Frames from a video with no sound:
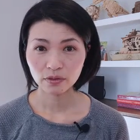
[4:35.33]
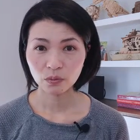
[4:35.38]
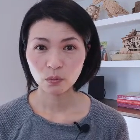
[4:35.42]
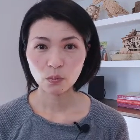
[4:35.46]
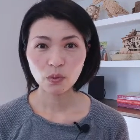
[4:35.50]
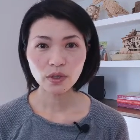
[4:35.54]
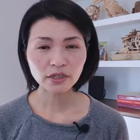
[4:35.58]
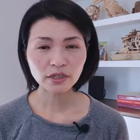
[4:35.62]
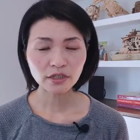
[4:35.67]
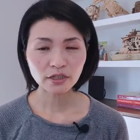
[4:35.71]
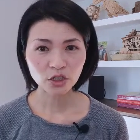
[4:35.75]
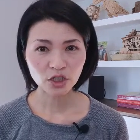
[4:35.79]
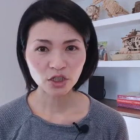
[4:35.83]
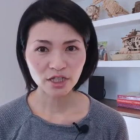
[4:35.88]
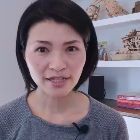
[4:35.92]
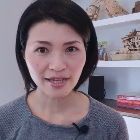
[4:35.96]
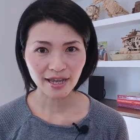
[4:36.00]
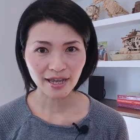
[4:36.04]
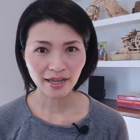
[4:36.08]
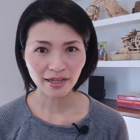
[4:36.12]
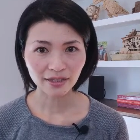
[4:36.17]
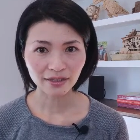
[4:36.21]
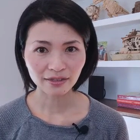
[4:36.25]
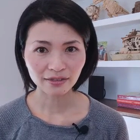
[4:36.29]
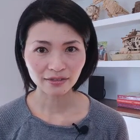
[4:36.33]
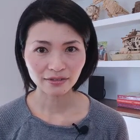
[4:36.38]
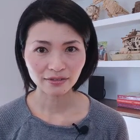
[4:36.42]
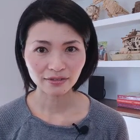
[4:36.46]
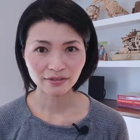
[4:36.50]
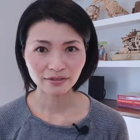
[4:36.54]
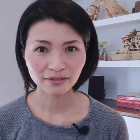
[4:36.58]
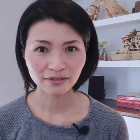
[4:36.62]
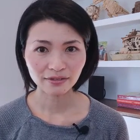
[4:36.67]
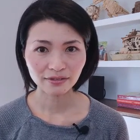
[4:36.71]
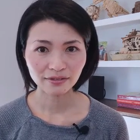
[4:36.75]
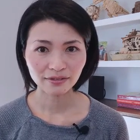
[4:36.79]
What did she say?
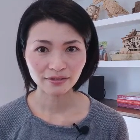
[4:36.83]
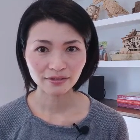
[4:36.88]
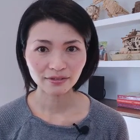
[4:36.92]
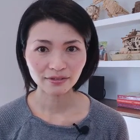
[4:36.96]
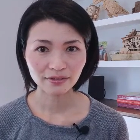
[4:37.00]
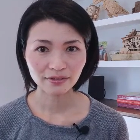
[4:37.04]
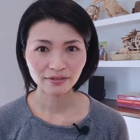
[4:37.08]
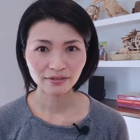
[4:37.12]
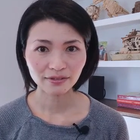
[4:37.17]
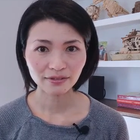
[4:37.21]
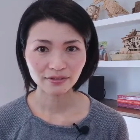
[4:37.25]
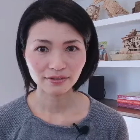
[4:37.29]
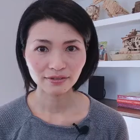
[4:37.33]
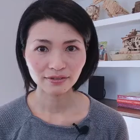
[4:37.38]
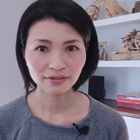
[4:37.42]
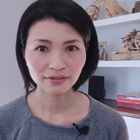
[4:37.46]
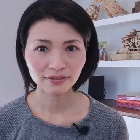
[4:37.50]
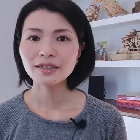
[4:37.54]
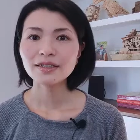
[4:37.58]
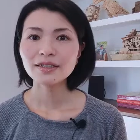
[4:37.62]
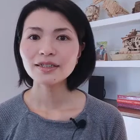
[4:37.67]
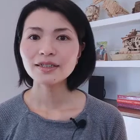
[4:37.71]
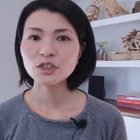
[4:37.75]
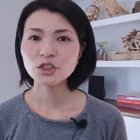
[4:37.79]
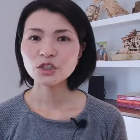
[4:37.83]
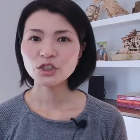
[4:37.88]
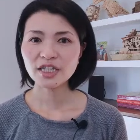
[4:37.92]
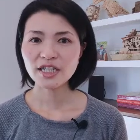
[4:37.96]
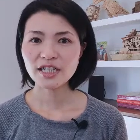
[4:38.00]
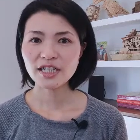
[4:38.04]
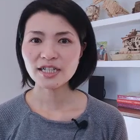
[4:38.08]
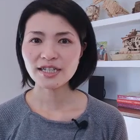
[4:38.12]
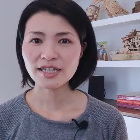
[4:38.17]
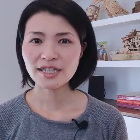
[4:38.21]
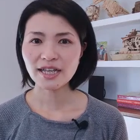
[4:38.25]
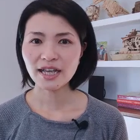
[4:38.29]

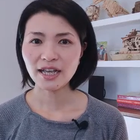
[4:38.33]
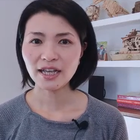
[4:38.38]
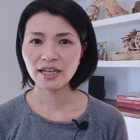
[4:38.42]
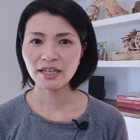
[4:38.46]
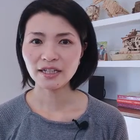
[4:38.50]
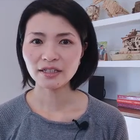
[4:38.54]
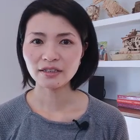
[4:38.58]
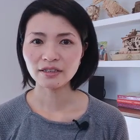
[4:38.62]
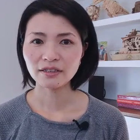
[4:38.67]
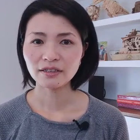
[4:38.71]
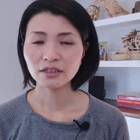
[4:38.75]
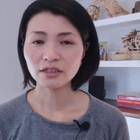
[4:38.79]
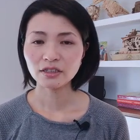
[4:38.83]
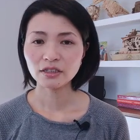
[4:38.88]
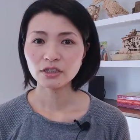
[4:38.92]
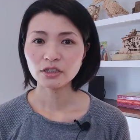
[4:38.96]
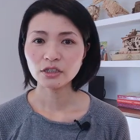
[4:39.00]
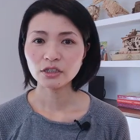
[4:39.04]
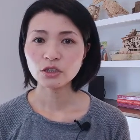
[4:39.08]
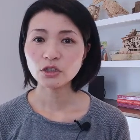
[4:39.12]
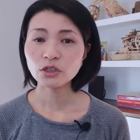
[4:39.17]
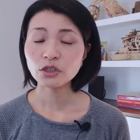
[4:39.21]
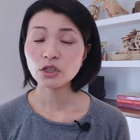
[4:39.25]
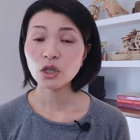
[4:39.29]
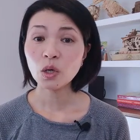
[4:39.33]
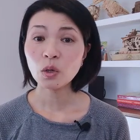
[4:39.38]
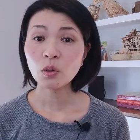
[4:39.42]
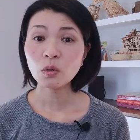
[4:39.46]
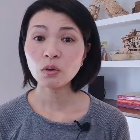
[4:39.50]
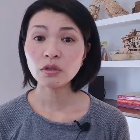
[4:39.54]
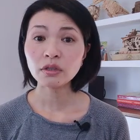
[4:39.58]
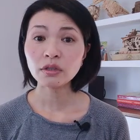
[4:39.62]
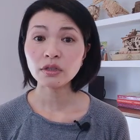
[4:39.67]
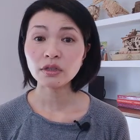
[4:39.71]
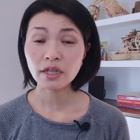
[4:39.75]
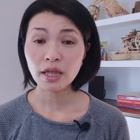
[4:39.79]
She said,
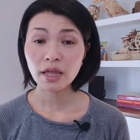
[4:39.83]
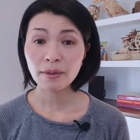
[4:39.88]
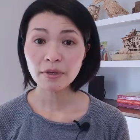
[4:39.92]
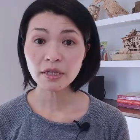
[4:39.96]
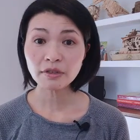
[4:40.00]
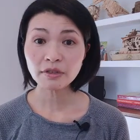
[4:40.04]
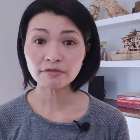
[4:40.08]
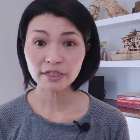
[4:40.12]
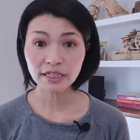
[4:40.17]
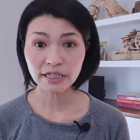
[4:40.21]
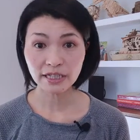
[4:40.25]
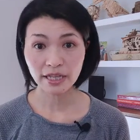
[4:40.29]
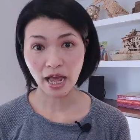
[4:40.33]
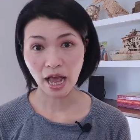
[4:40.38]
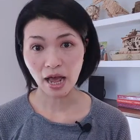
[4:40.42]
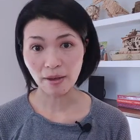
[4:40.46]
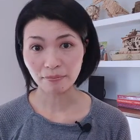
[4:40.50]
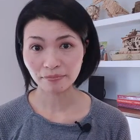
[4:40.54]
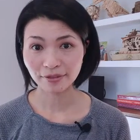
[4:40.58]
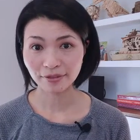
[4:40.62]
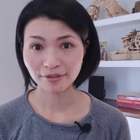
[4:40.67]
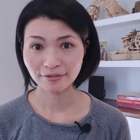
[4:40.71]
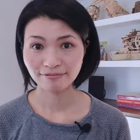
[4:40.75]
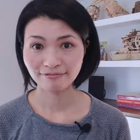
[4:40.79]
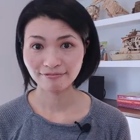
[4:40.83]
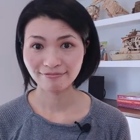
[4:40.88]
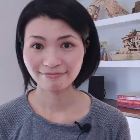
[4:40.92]
so let me recap.